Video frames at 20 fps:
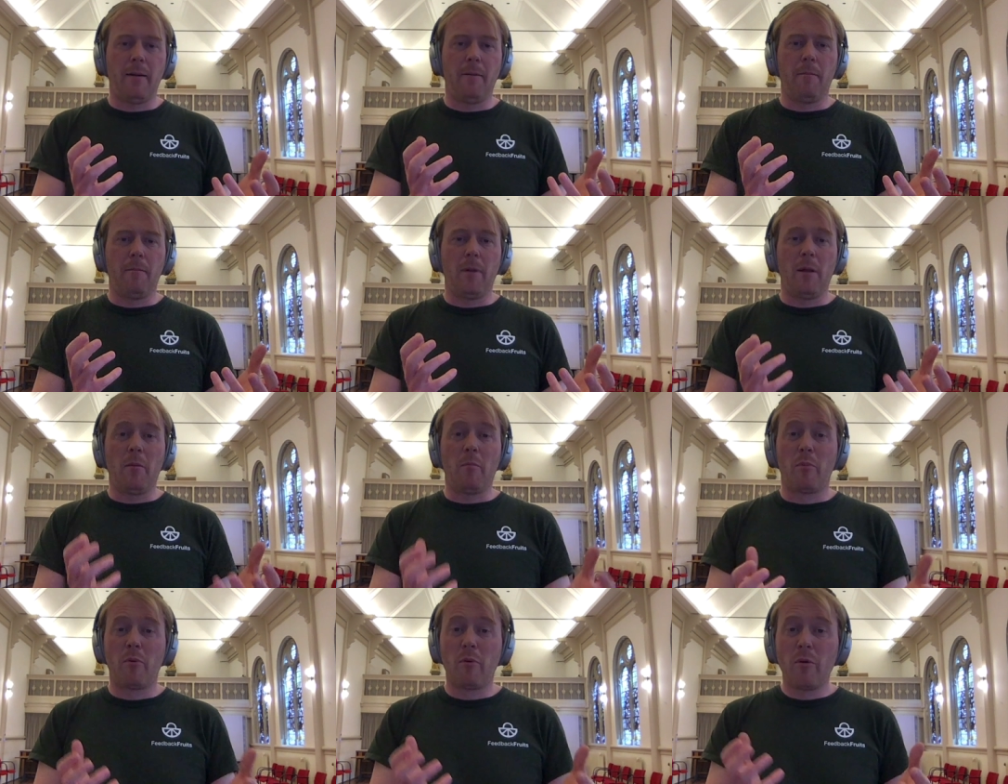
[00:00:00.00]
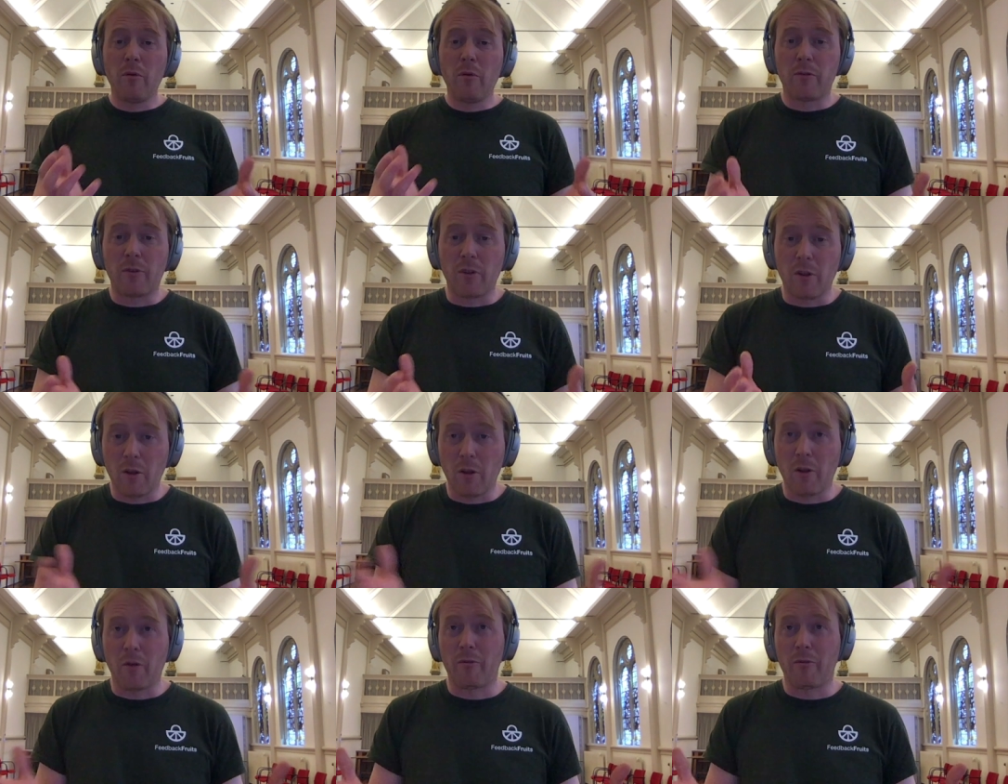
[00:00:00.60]
improved a
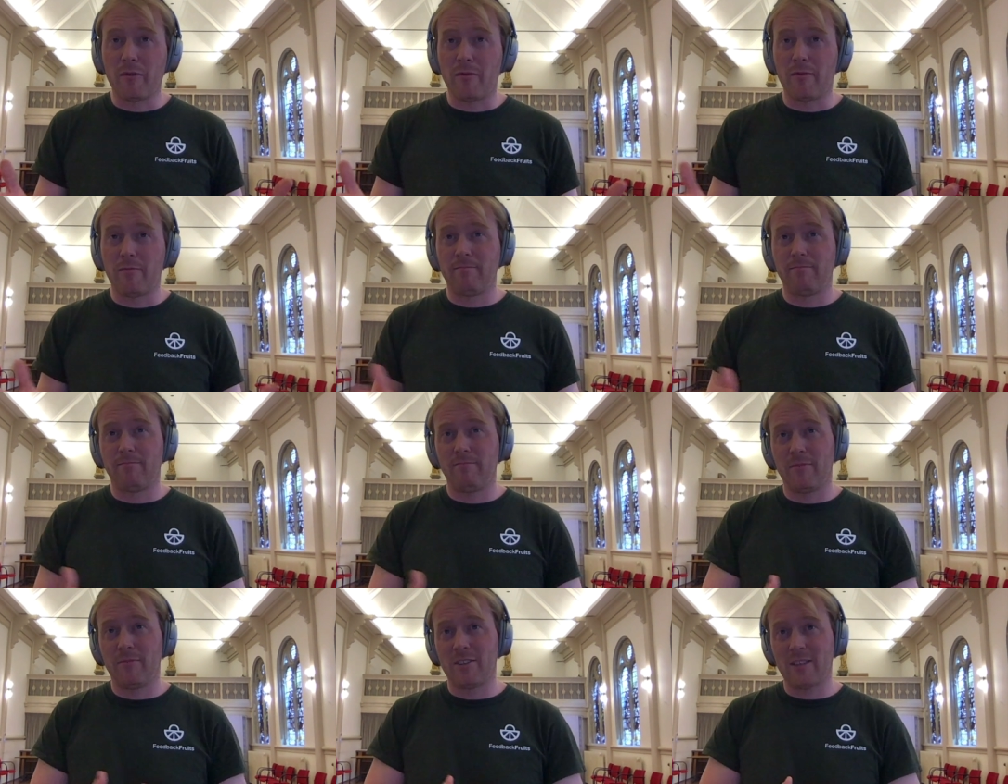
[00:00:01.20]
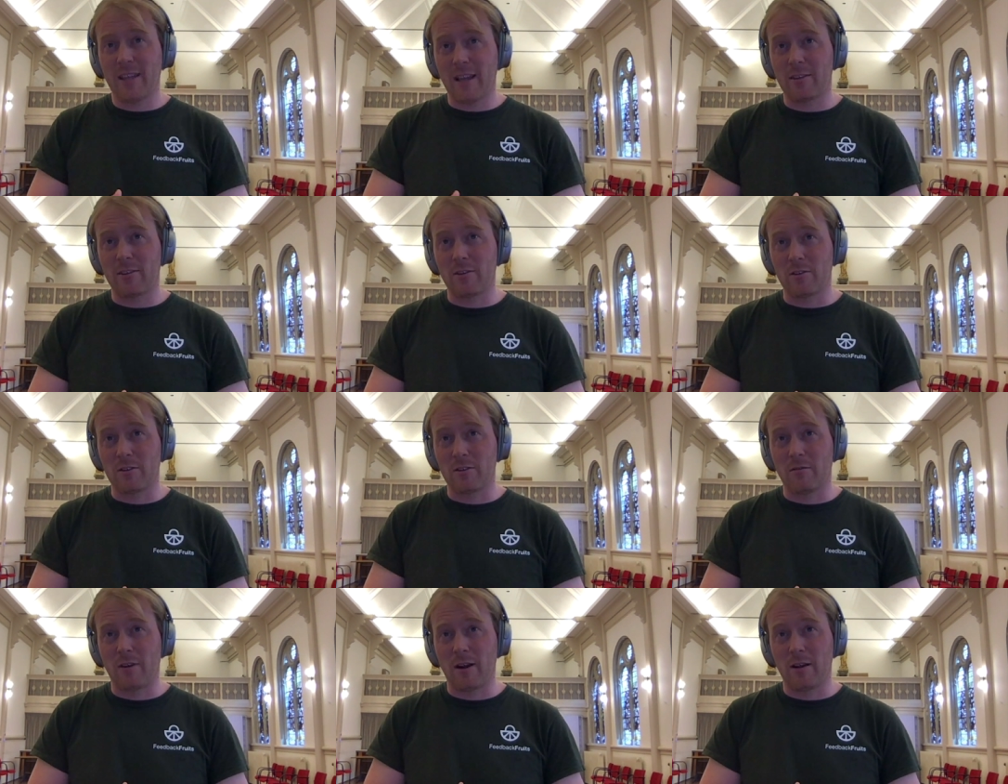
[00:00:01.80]
lot of
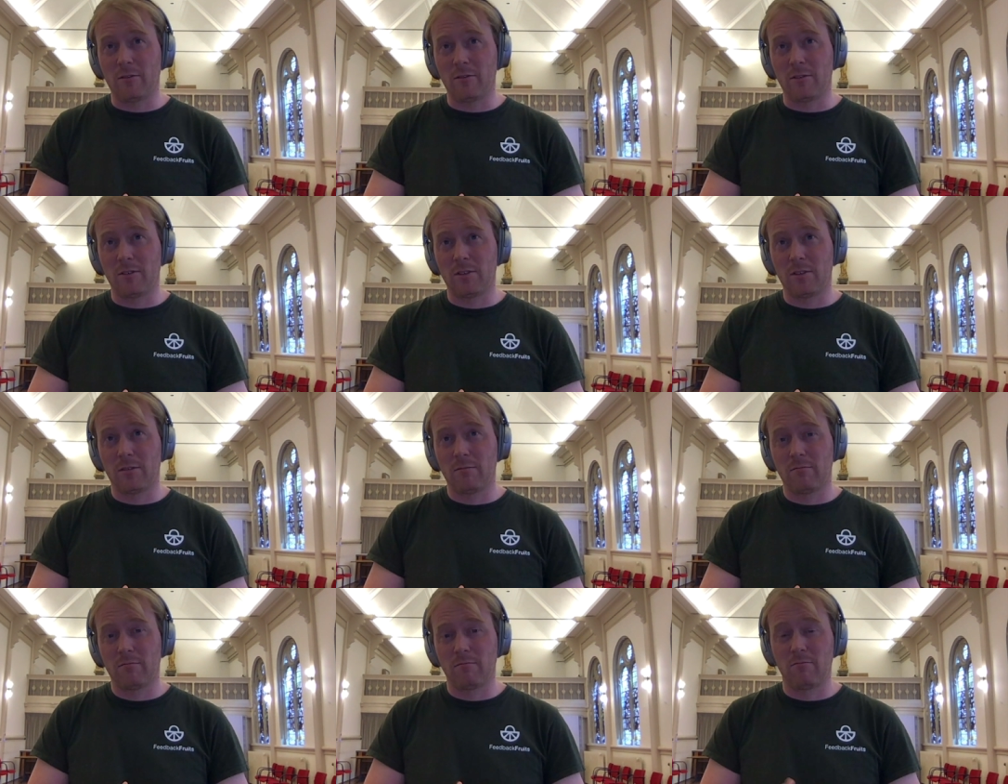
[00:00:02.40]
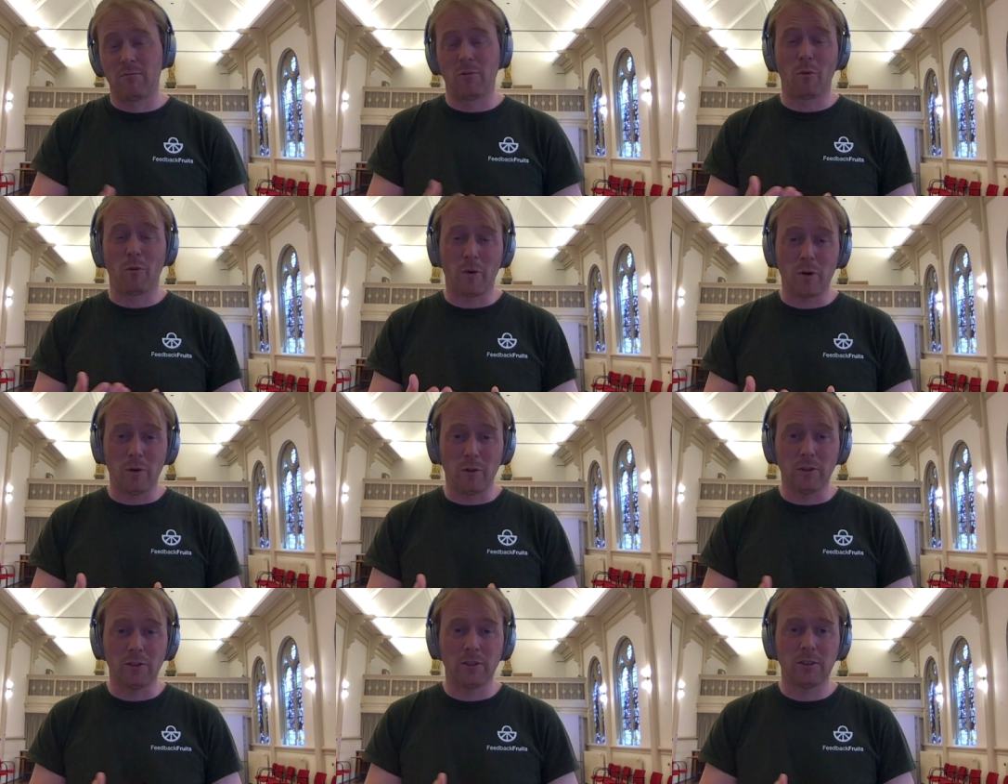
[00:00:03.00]
sectors around the
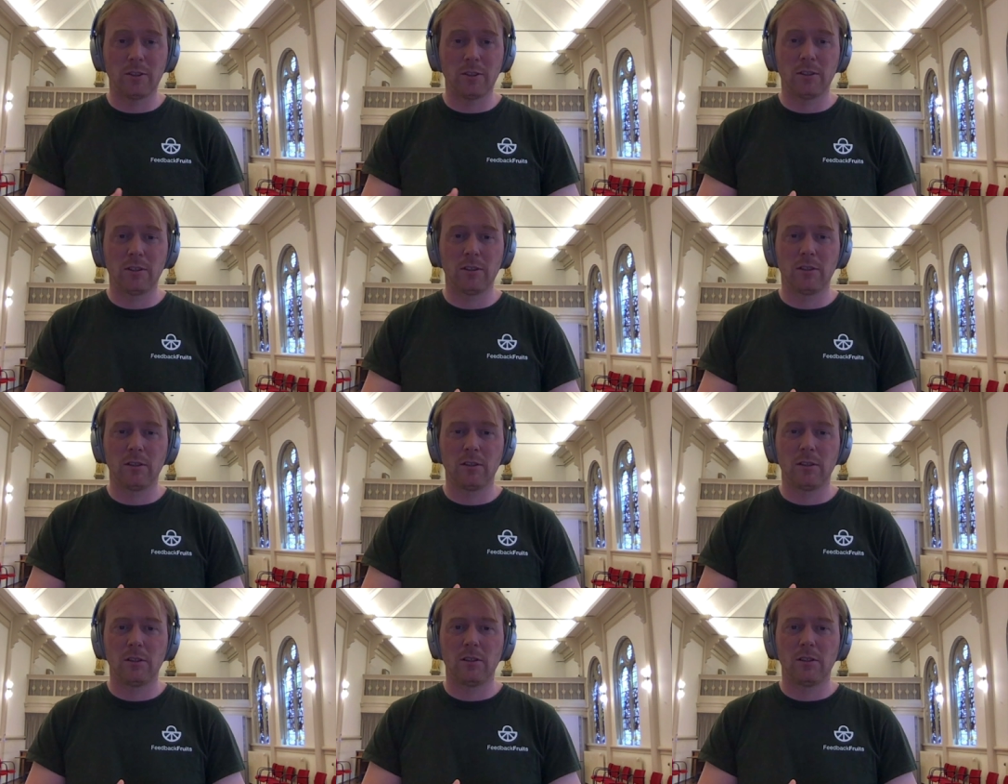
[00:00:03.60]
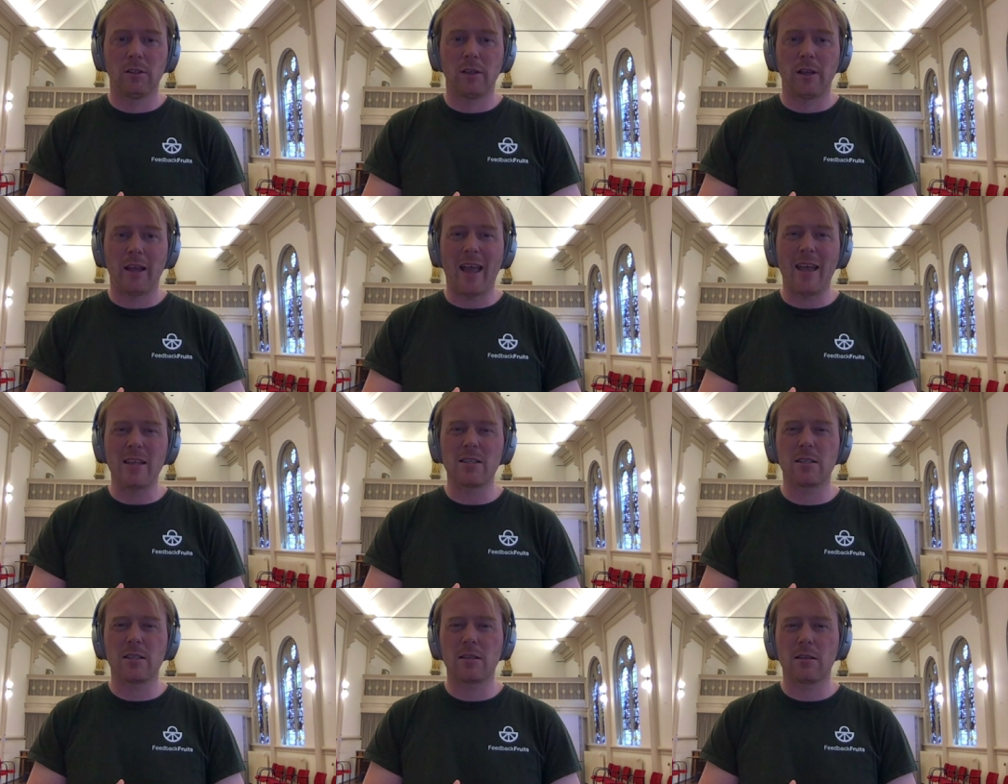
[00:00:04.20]
world
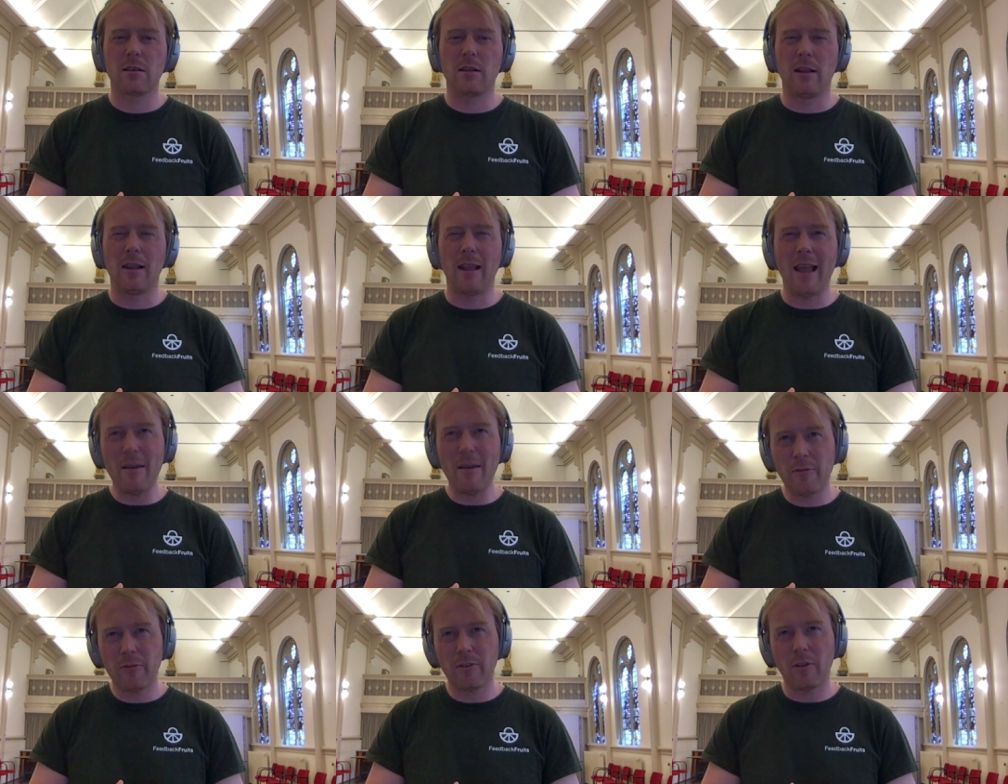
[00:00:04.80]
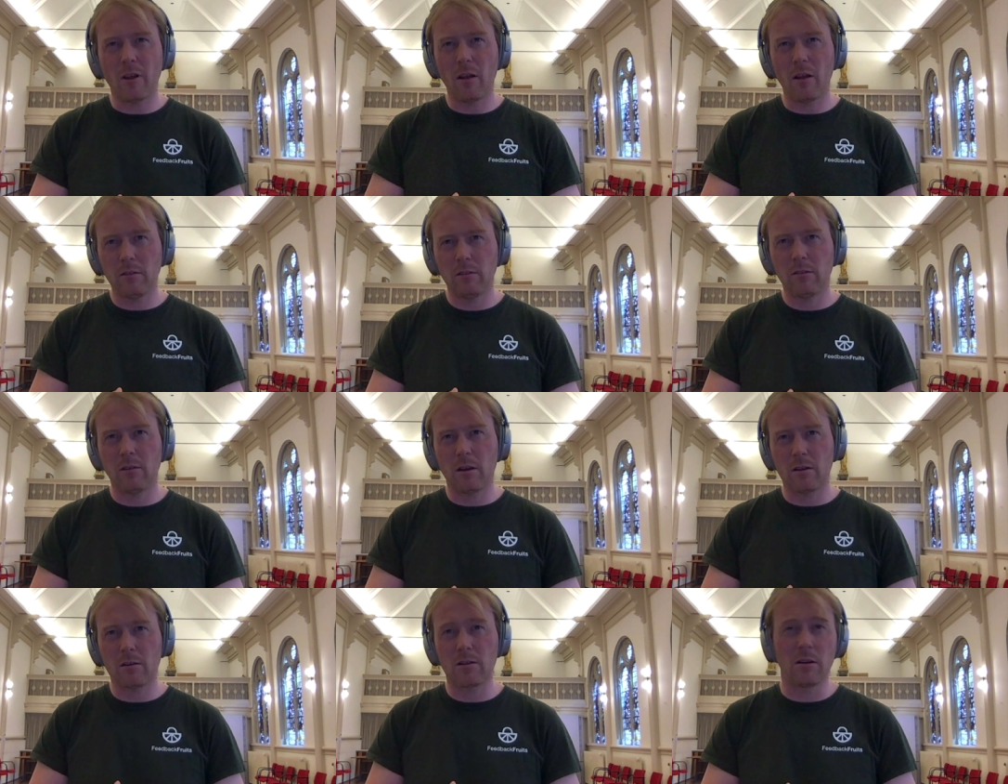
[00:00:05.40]
has left
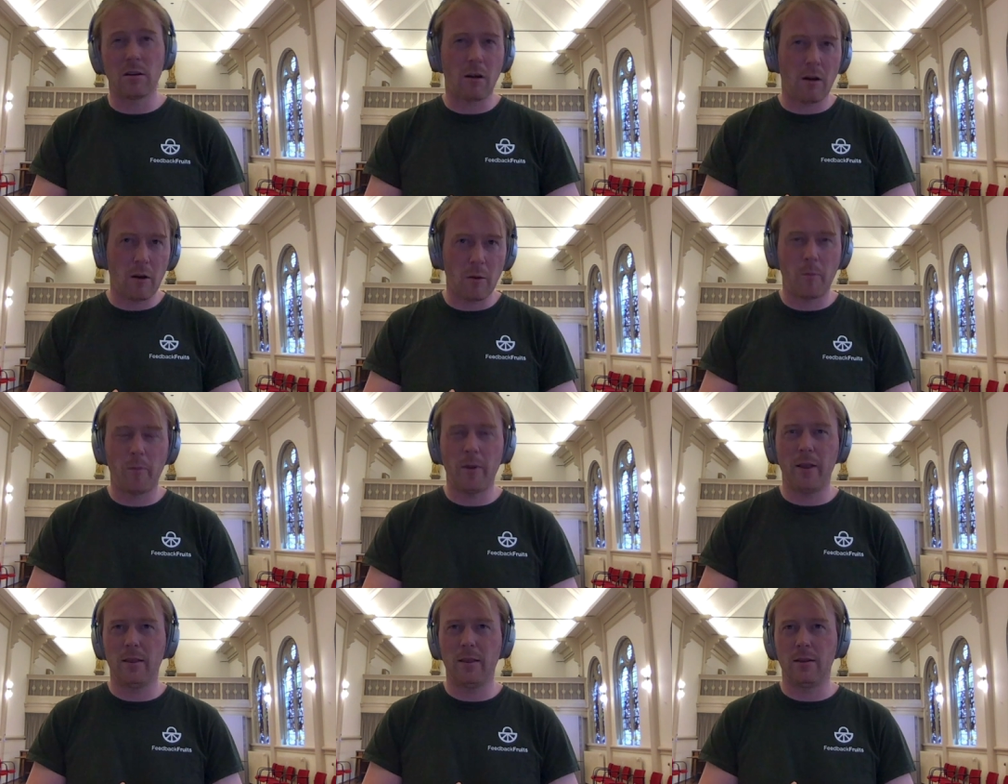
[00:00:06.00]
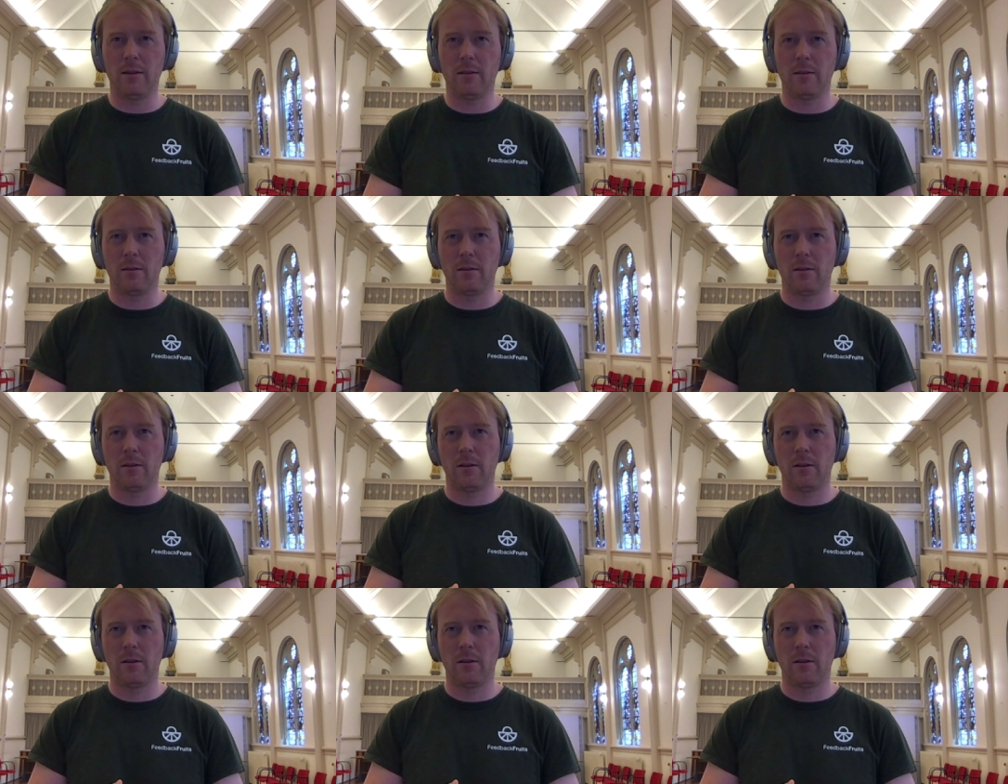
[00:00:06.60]
untouched, in our opinion,